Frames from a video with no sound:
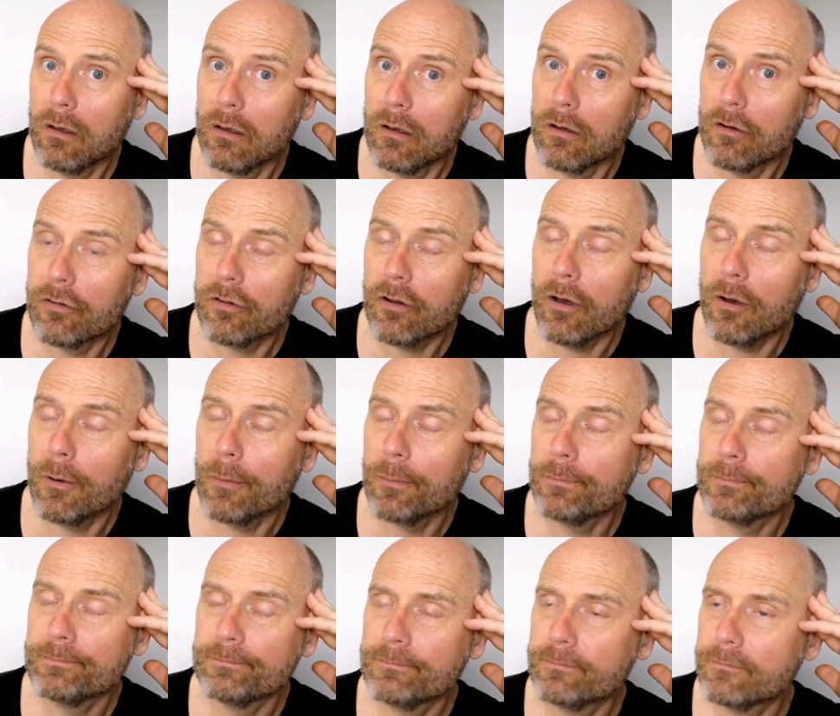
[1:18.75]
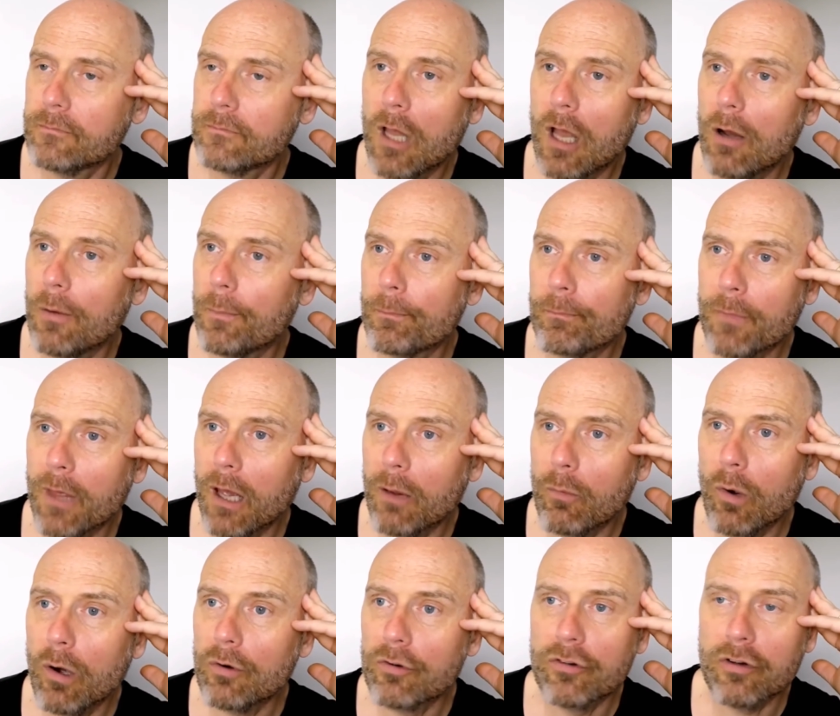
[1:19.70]
So, no, I
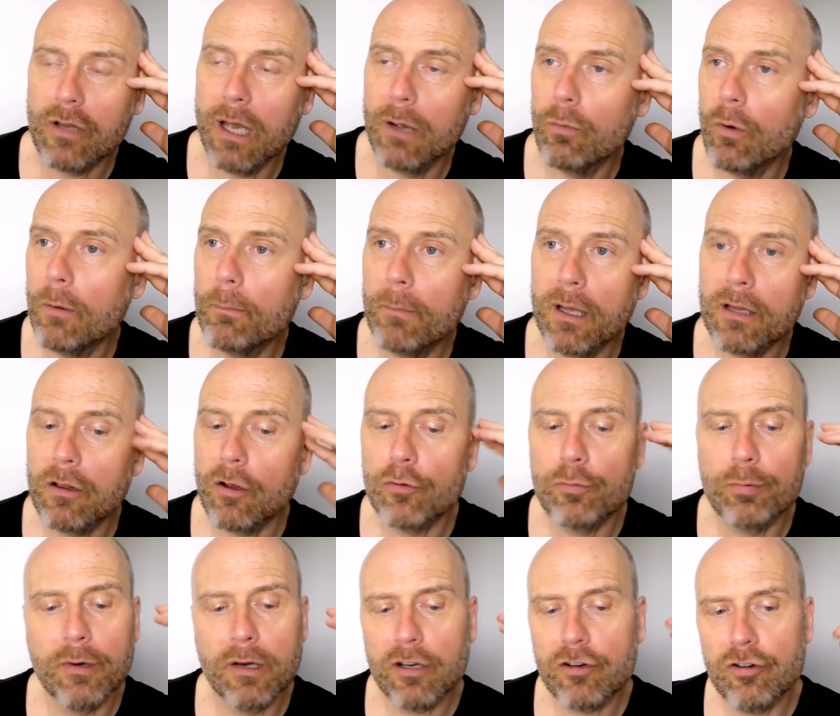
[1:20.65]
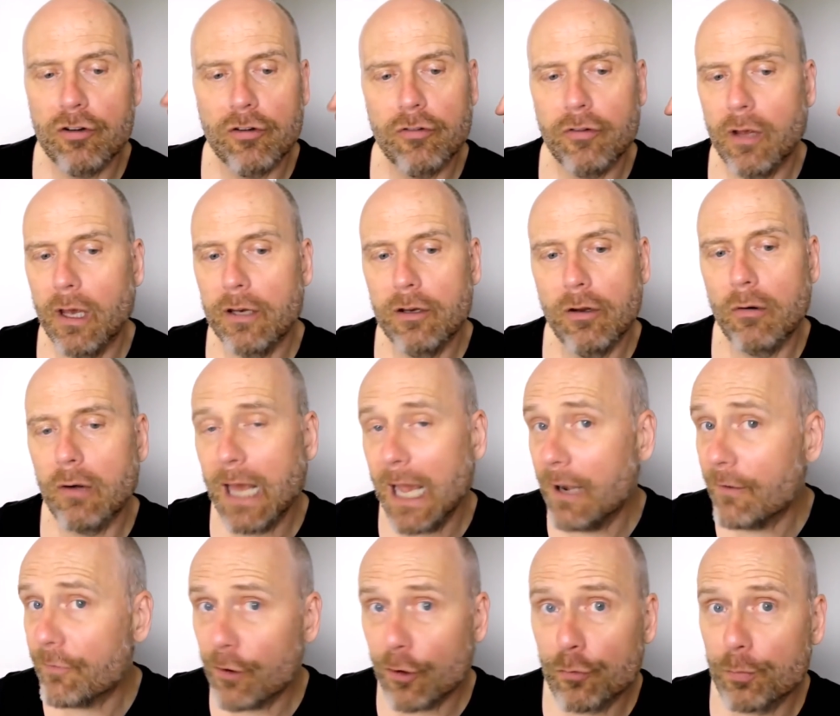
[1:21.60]
won't. I won't make those predictions. I don't
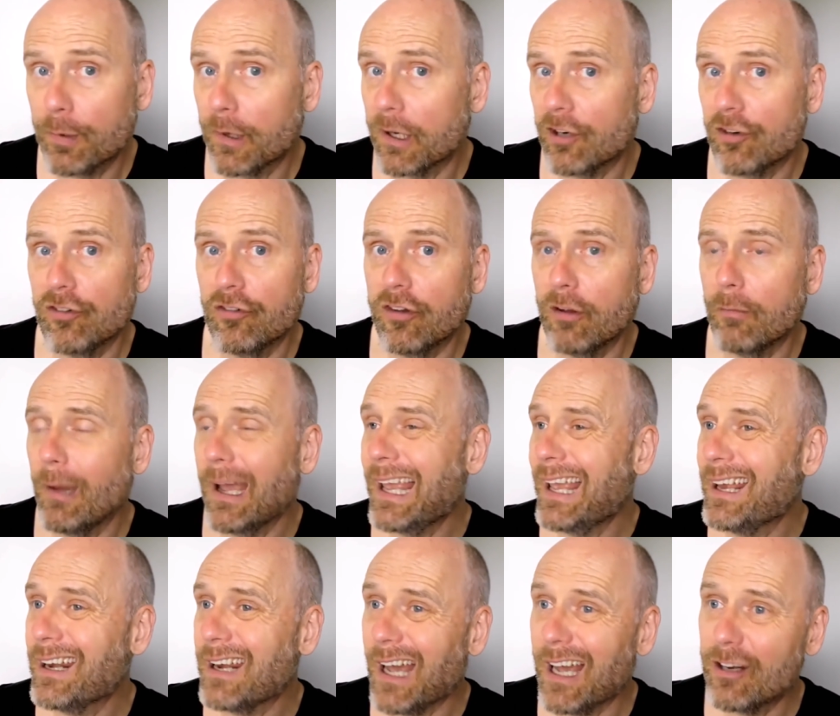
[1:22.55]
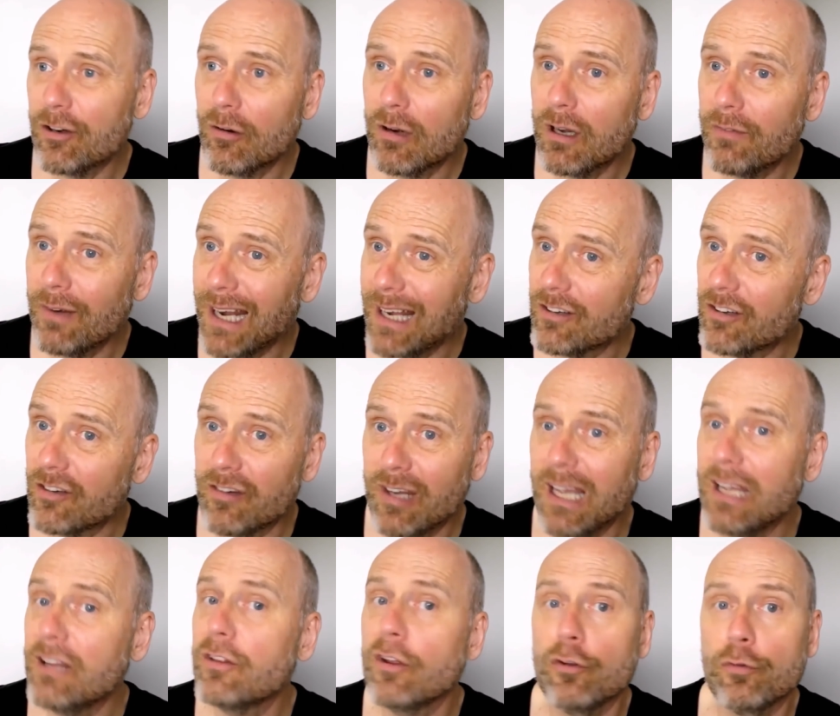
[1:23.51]
have those predictions in my head. I don't even
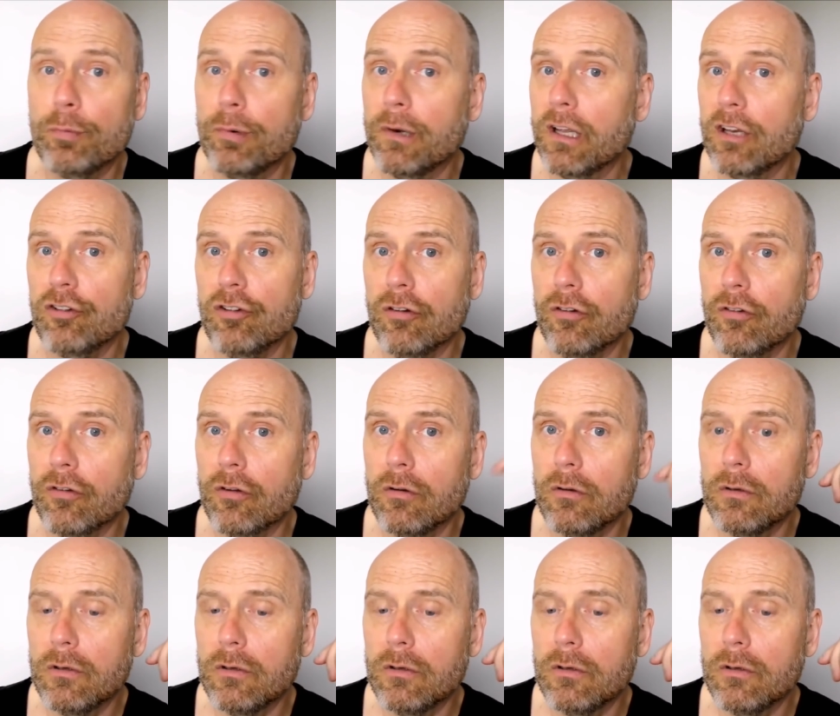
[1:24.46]
entertain those predictions.